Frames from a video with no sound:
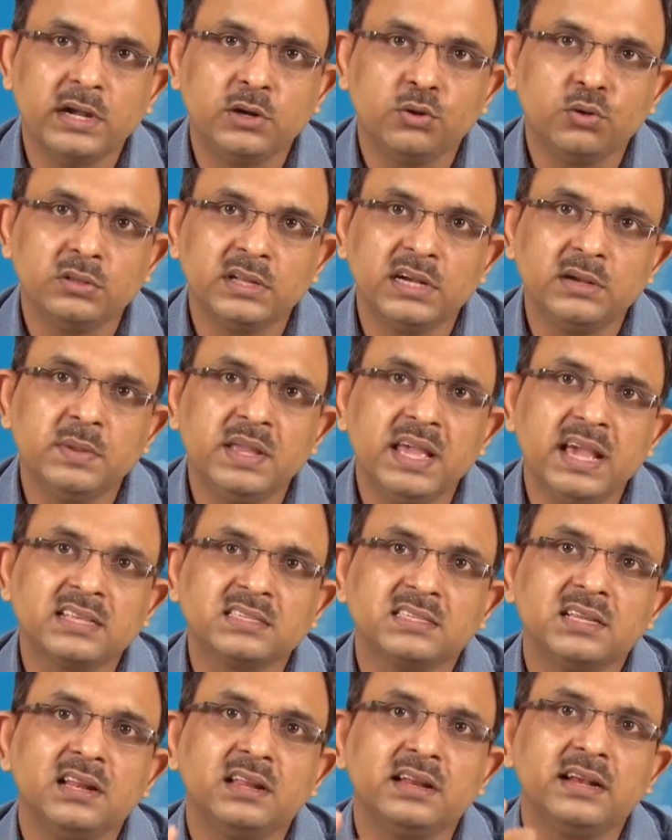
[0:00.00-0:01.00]
know that we
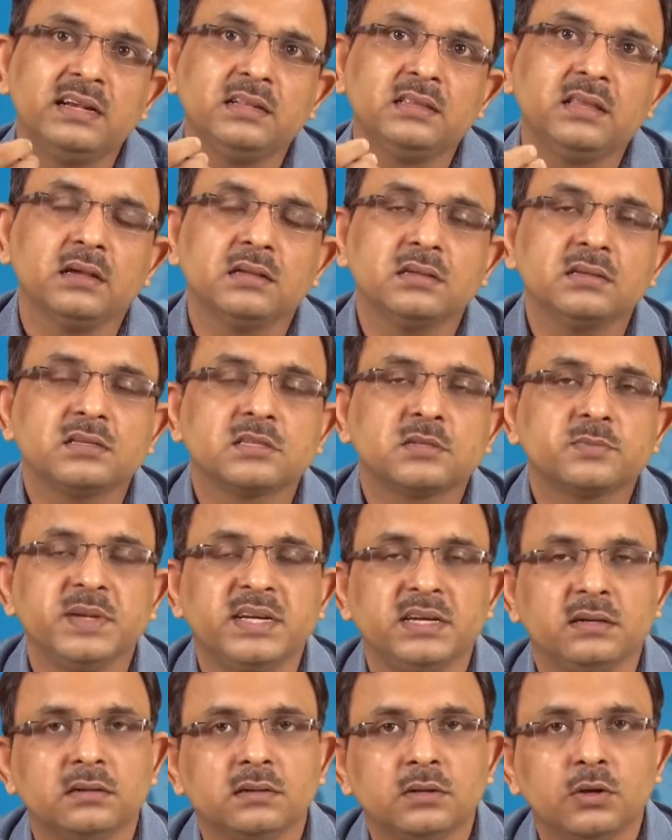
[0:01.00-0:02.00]
accelerate the
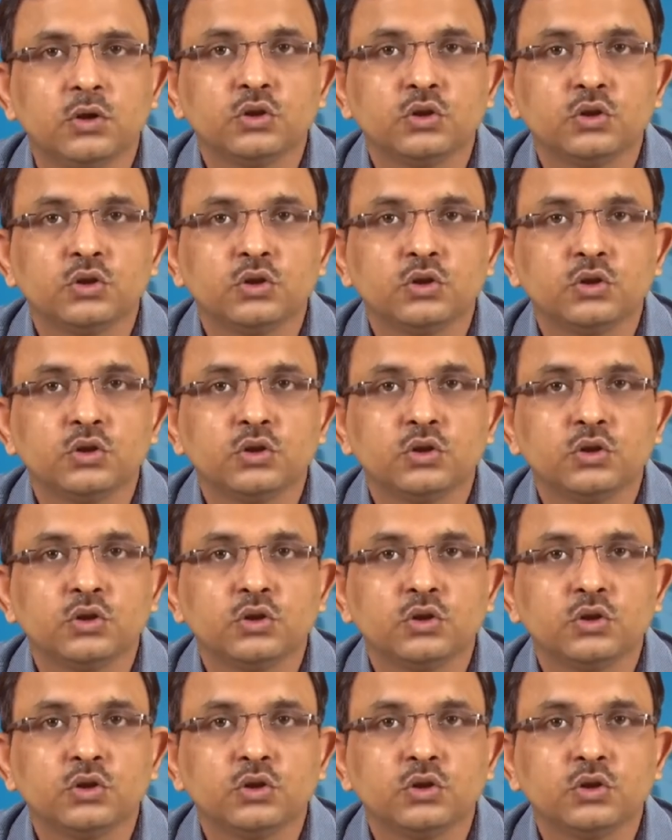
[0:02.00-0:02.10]
speed.